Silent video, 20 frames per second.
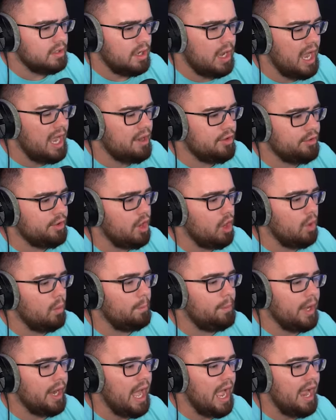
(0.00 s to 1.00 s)
I don't know,
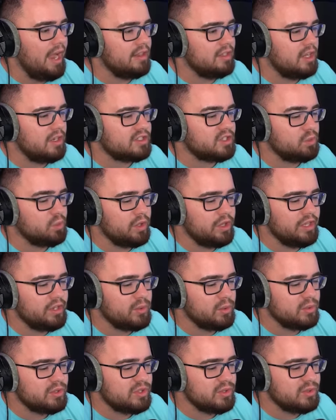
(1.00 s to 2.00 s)
but I unlocked some really
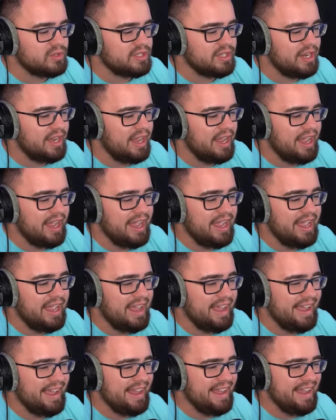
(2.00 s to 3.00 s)
cool suits today.
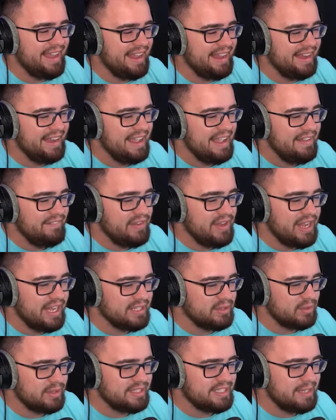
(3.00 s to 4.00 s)
And if you guys
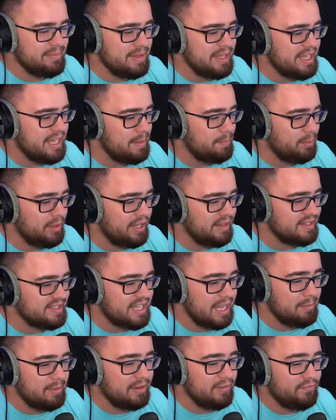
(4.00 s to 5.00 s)
want to see me keep playing this
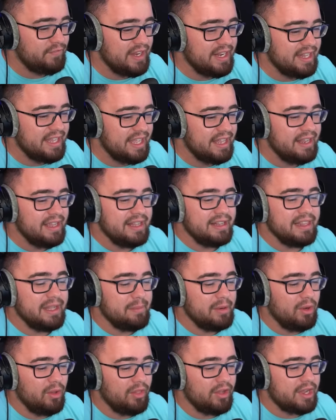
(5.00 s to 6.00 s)
game and defeating it, let
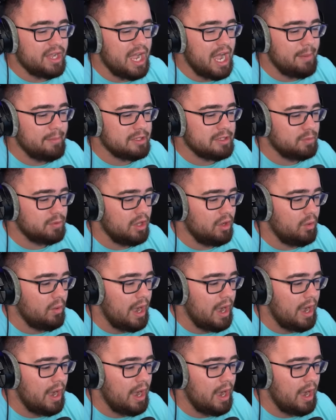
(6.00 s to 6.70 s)
me know in the comments below.